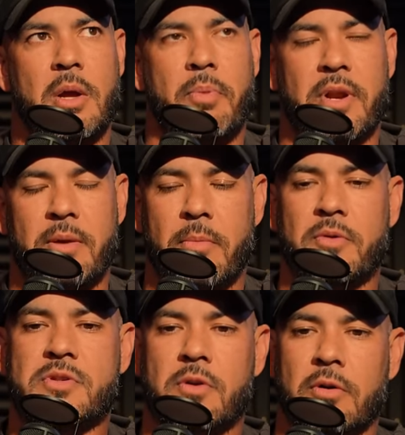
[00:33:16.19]
but it
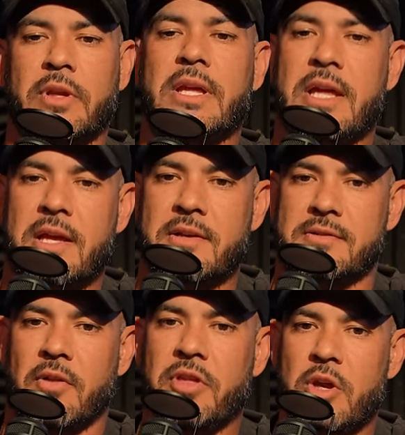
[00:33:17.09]
most certainly is
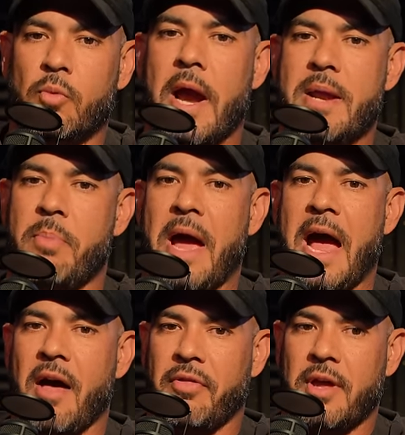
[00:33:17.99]
the right
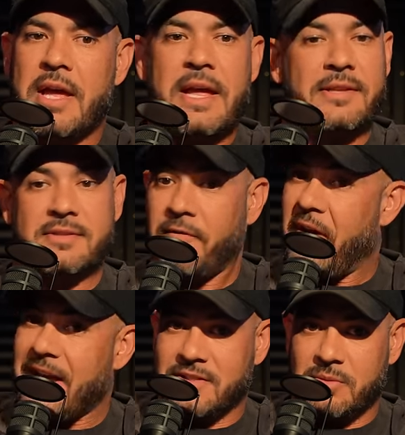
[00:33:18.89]
path. It's the
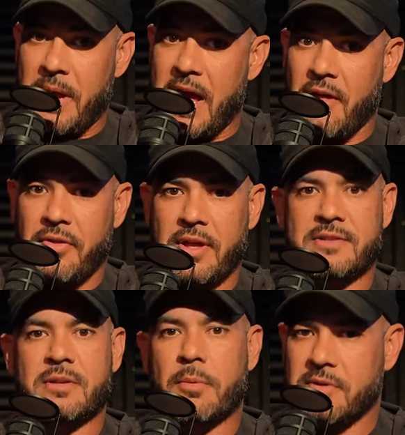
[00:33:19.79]
fastest path.
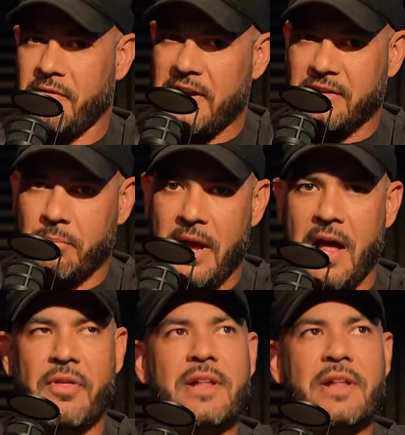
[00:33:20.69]
It's the most effective path.